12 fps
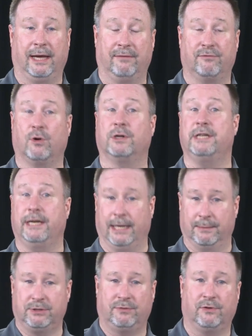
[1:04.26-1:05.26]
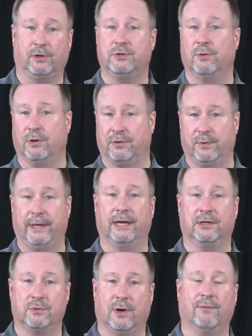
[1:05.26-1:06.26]
14 IPS for 203
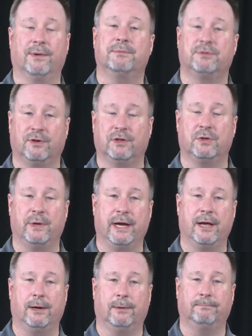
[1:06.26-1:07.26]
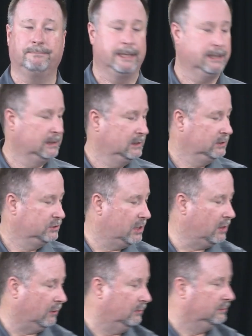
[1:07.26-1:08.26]
and 12 IPS for 300.
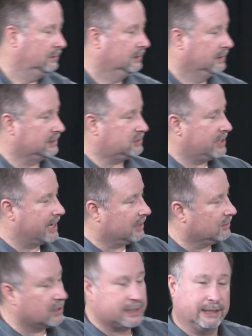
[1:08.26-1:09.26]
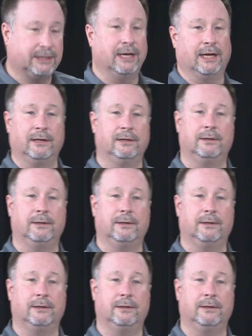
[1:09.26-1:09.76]
So let's take a look at the